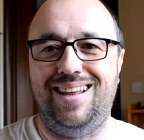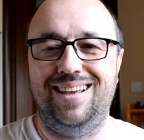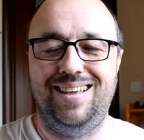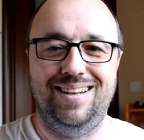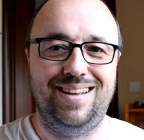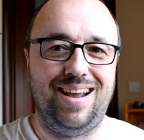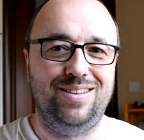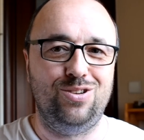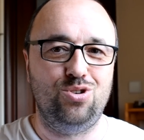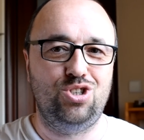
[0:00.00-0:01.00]
taking the
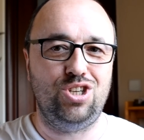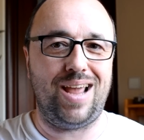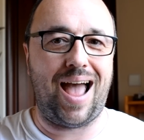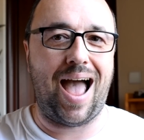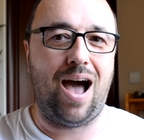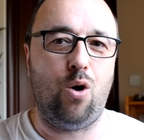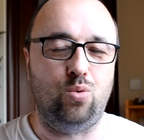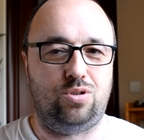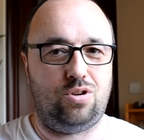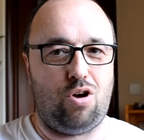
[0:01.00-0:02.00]
energy
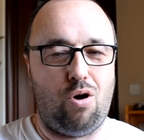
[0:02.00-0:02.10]
out